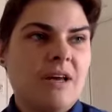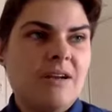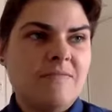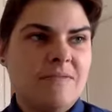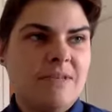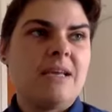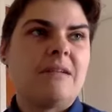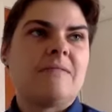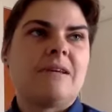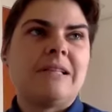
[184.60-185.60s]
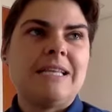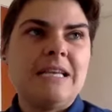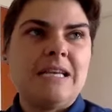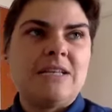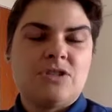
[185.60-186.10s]
kind of get clean
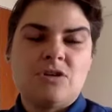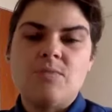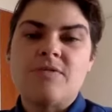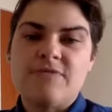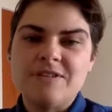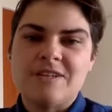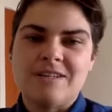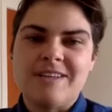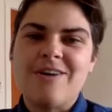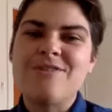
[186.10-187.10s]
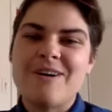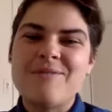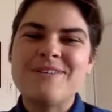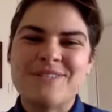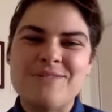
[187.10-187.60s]
and sober physically. Although I
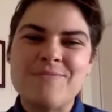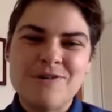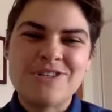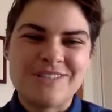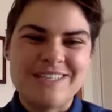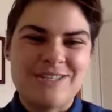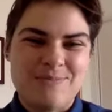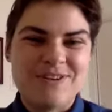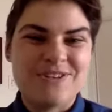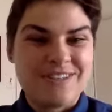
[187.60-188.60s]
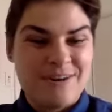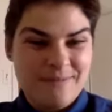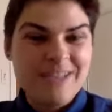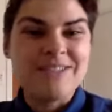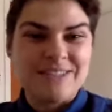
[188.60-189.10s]
wasn't emotionally, spiritually, or
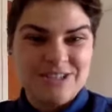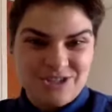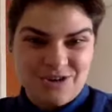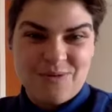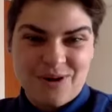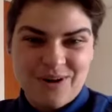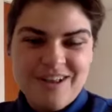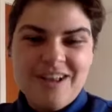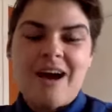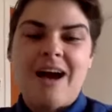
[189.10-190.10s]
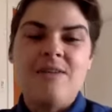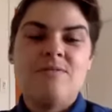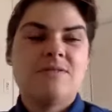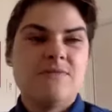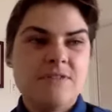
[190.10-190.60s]
mentally sober, I
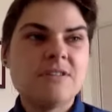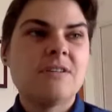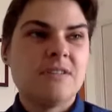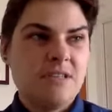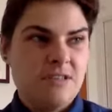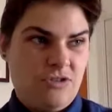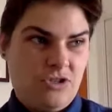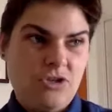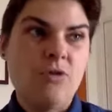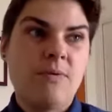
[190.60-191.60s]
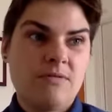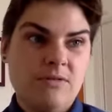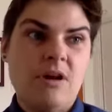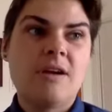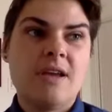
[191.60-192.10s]
was physically sober
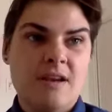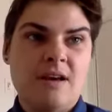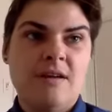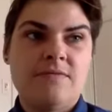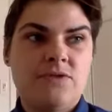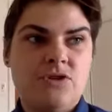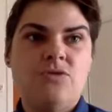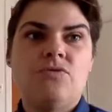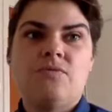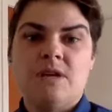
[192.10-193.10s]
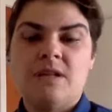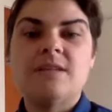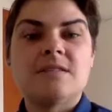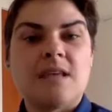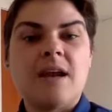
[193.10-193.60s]
long enough to
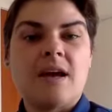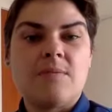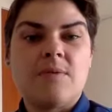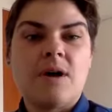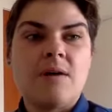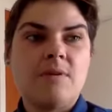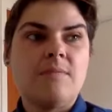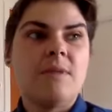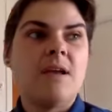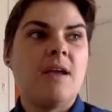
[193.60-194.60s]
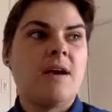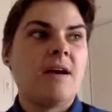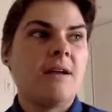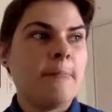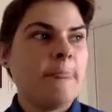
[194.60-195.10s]
realize that I had a problem.
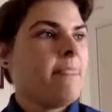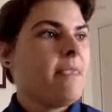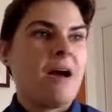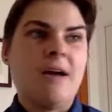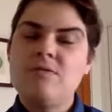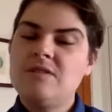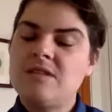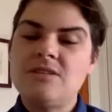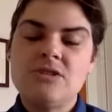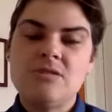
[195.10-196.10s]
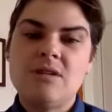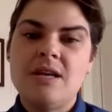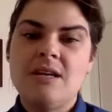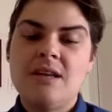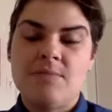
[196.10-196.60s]
And I was sentenced to a
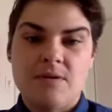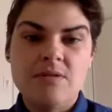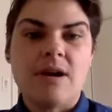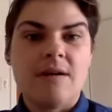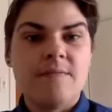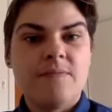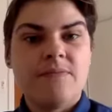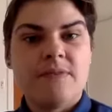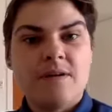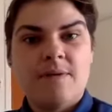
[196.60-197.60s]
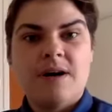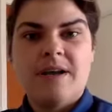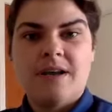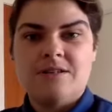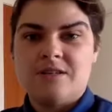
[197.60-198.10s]
90-day program by
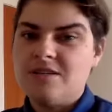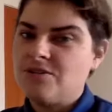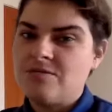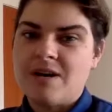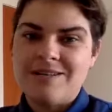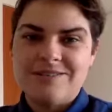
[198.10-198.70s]
a judge who I